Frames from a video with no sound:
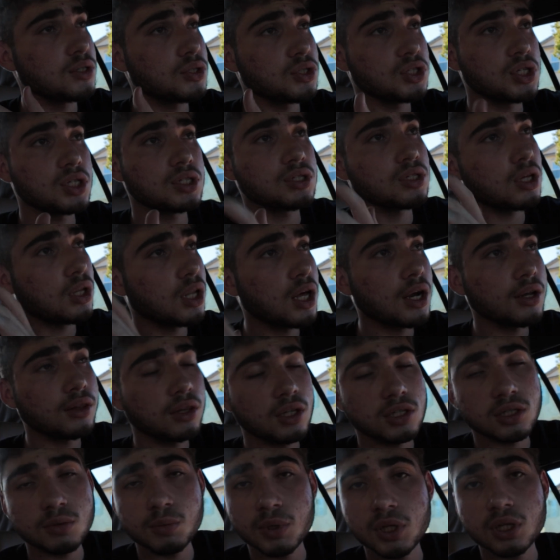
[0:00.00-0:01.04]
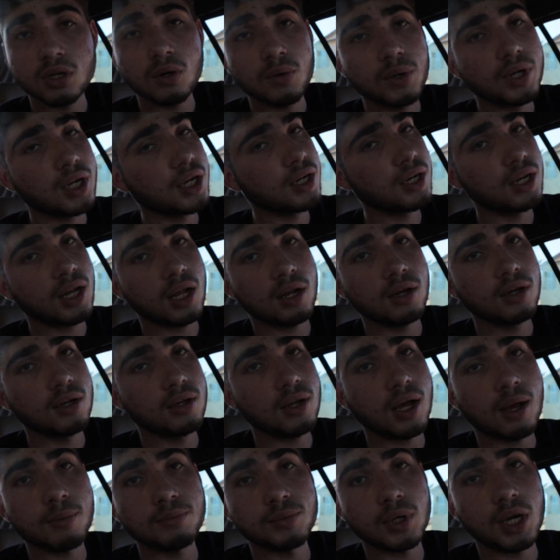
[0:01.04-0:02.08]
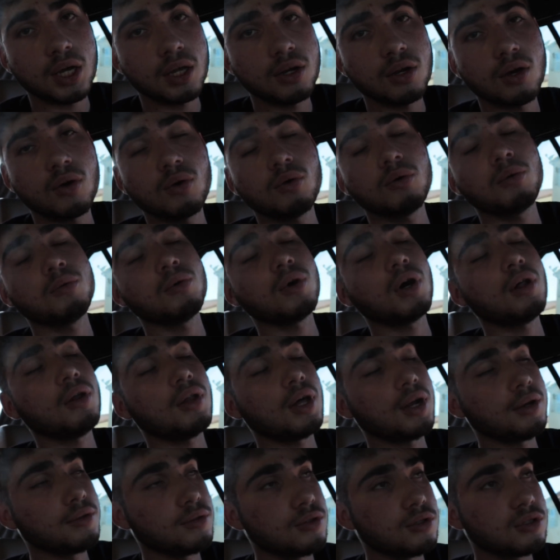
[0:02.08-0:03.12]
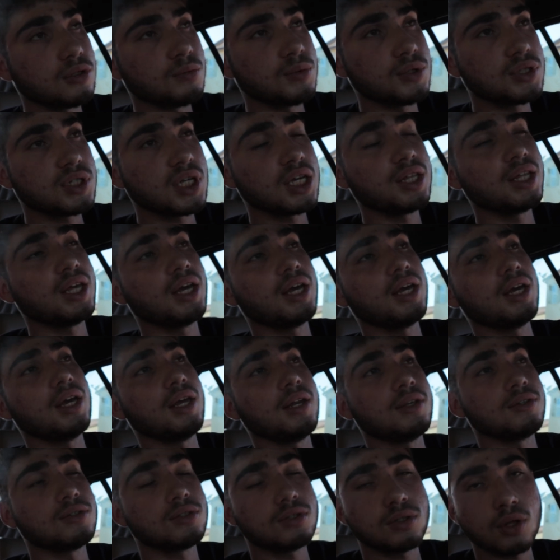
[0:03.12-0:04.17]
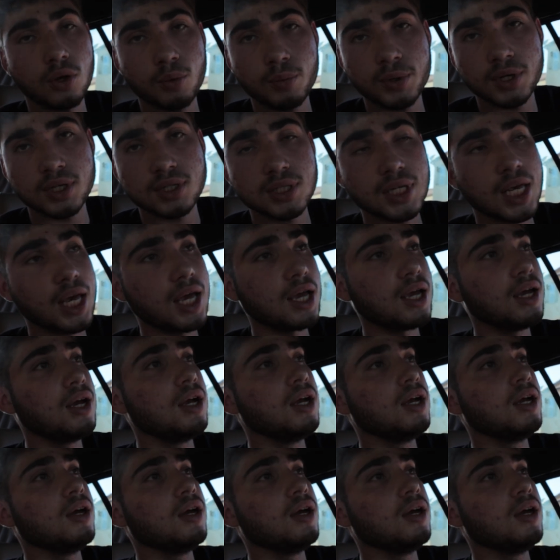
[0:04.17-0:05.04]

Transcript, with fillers: It's just a lot of things have been going on and I, I know a lot of YouTubers say that and it's stupid to say.